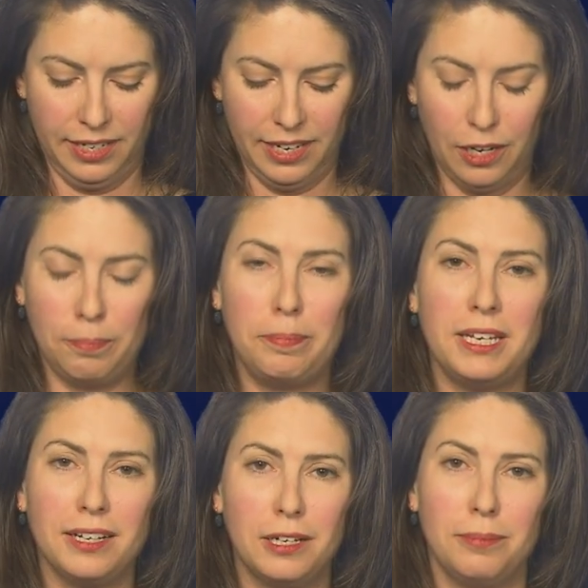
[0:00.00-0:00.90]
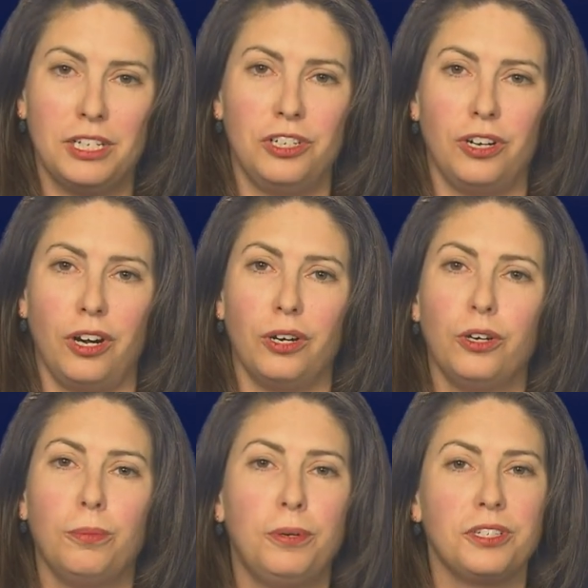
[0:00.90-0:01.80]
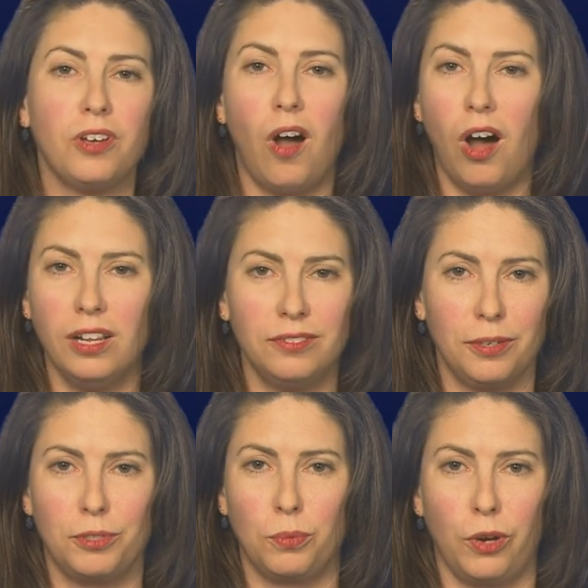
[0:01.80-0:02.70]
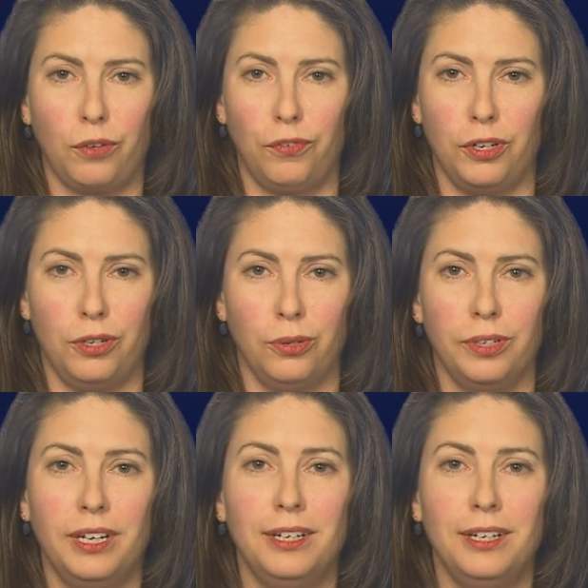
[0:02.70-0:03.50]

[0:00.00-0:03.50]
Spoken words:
and I'll be a commissioner who puts all of them to work for you.